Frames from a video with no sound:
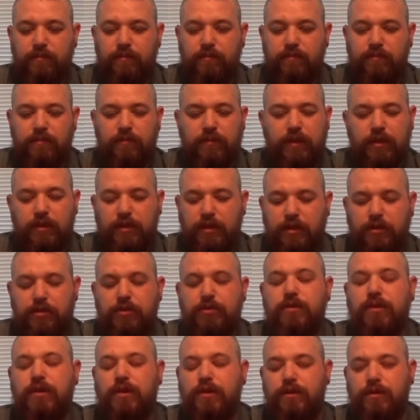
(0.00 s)
that
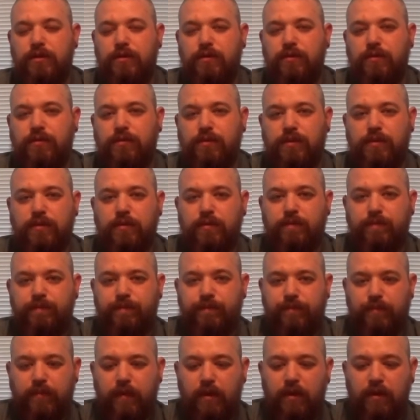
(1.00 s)
you can use
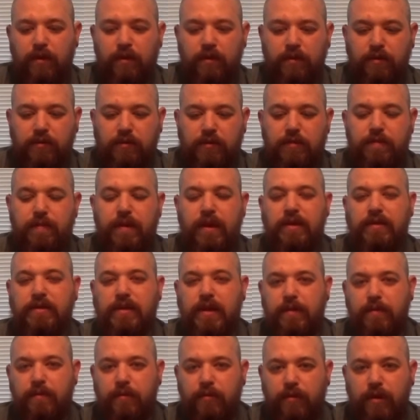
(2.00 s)
to
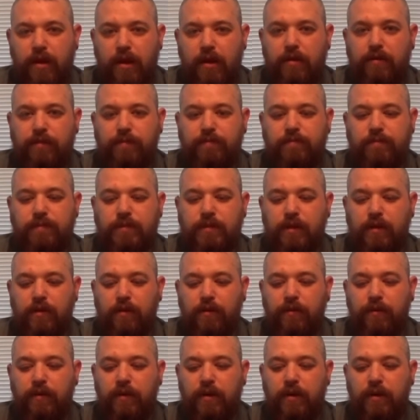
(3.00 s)
maintain morale. So